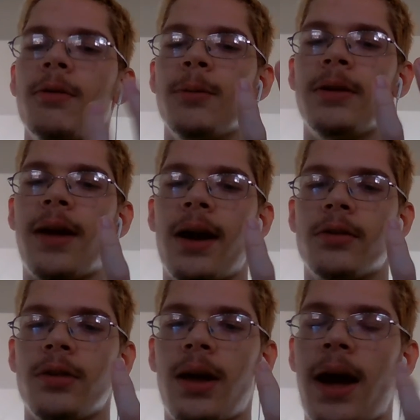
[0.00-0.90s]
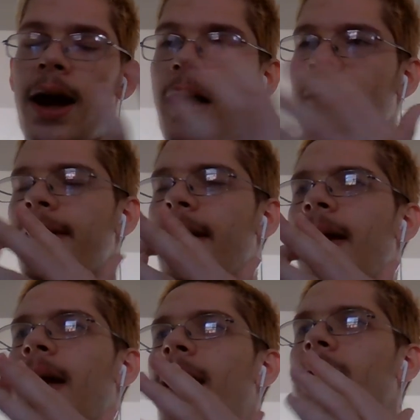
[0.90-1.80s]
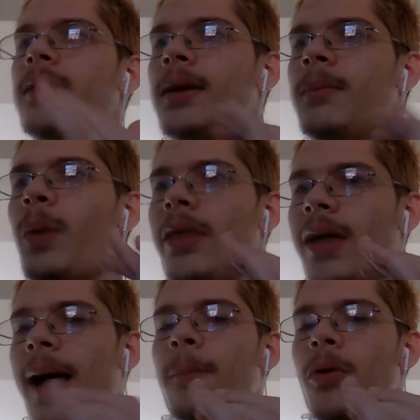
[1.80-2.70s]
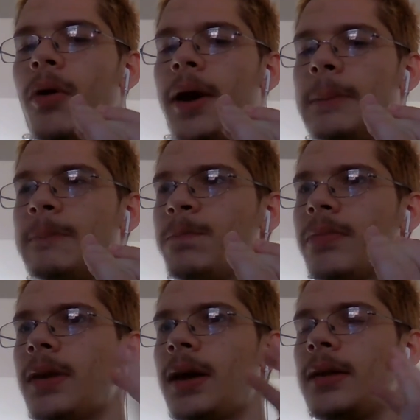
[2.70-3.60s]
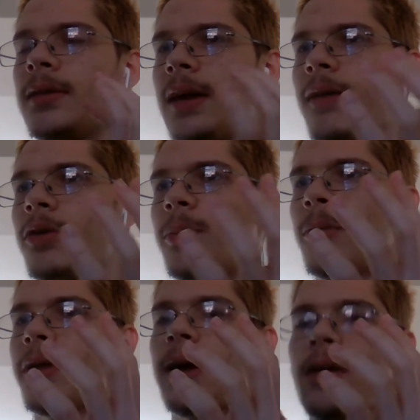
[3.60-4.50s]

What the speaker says: government actually have? And then by that point, it's inevitable